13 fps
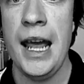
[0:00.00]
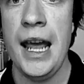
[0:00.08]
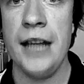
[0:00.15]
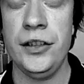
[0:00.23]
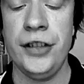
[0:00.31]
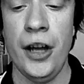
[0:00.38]

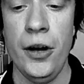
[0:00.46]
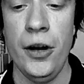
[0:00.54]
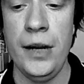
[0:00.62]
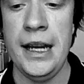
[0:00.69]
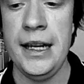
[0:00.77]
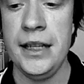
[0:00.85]
And
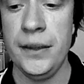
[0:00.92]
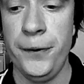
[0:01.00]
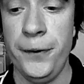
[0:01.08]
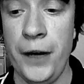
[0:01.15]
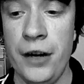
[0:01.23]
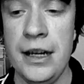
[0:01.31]
so it is a
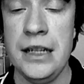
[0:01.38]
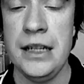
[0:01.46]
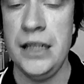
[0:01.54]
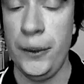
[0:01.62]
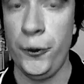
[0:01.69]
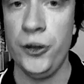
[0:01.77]
very
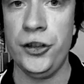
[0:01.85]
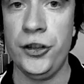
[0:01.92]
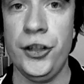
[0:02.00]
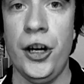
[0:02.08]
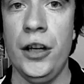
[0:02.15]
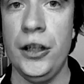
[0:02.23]
different
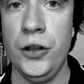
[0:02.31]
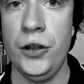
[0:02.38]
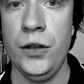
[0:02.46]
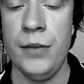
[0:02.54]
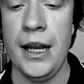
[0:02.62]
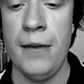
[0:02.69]
style of
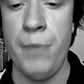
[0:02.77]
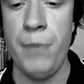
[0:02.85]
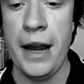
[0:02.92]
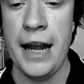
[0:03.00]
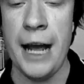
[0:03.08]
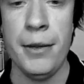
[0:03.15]
humour, and
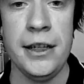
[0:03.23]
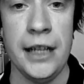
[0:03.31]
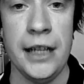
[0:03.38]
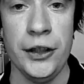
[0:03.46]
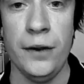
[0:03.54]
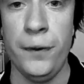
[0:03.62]
Bent Hammer
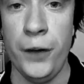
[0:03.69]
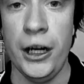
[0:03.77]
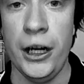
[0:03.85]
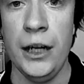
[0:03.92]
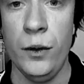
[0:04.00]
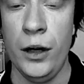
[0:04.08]
does it
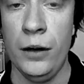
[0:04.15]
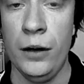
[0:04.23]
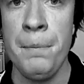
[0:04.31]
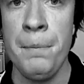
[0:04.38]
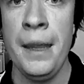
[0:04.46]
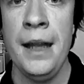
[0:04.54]
very well.